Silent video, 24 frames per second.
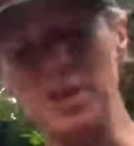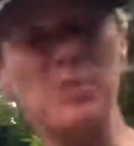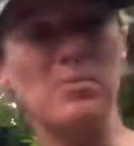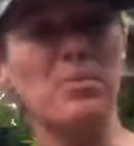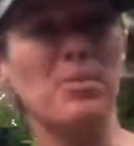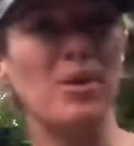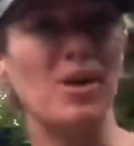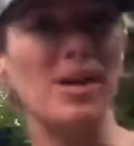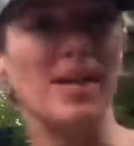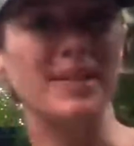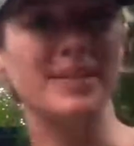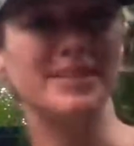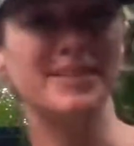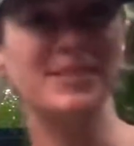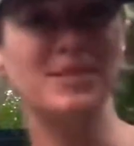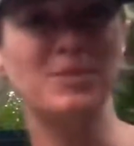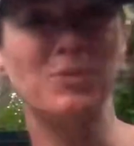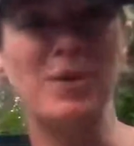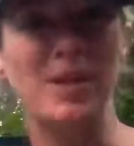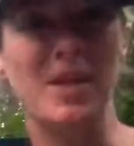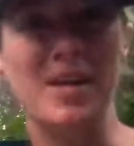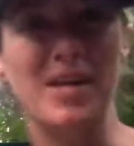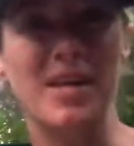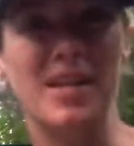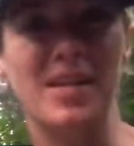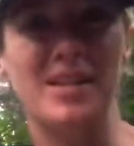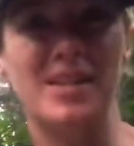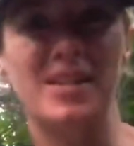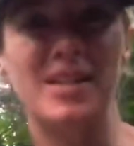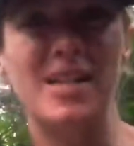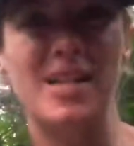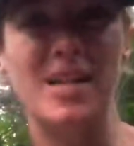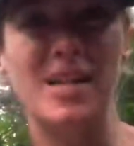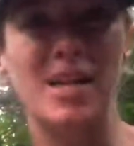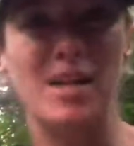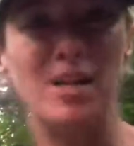impressed with
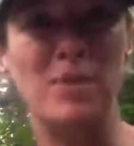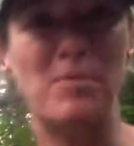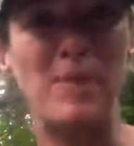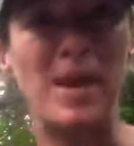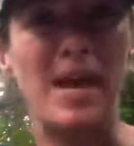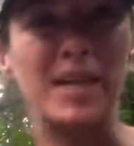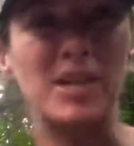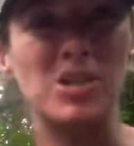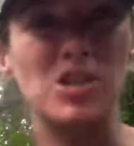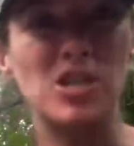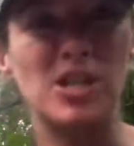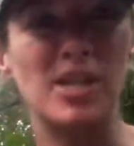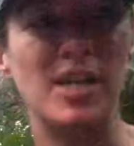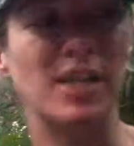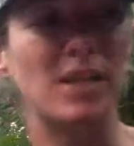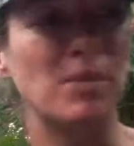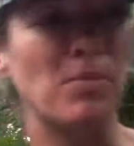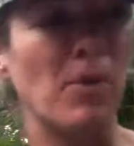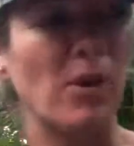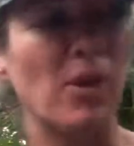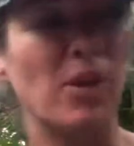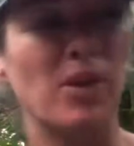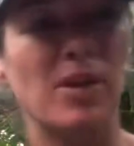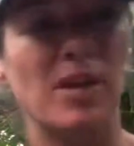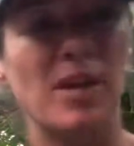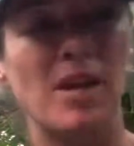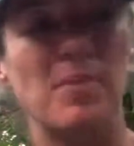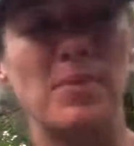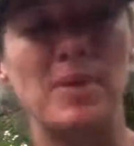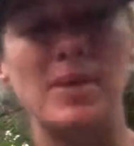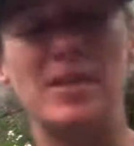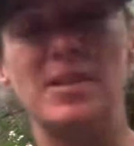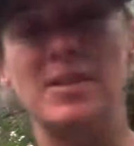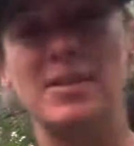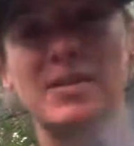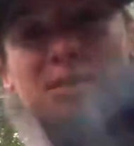the packaging, the market. I mean,